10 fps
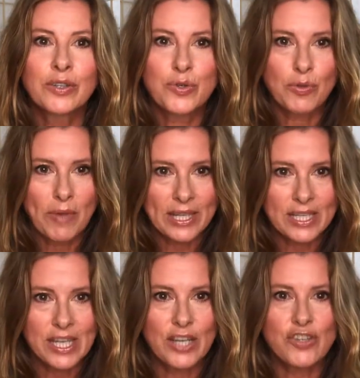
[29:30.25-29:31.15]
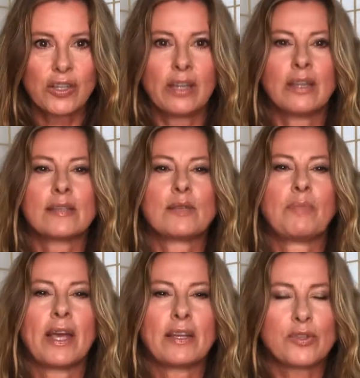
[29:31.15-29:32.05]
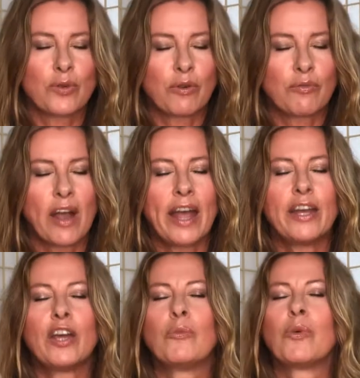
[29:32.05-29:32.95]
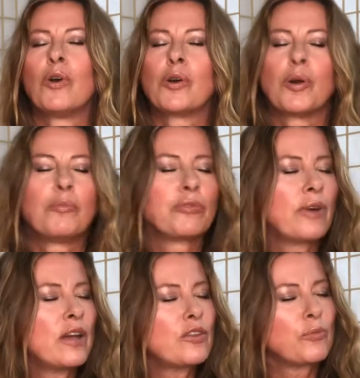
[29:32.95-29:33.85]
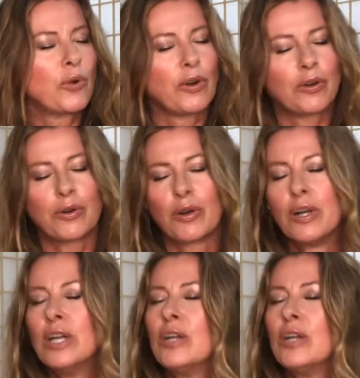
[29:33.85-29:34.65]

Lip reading: do meditation in this space, or writing work, or breath work, or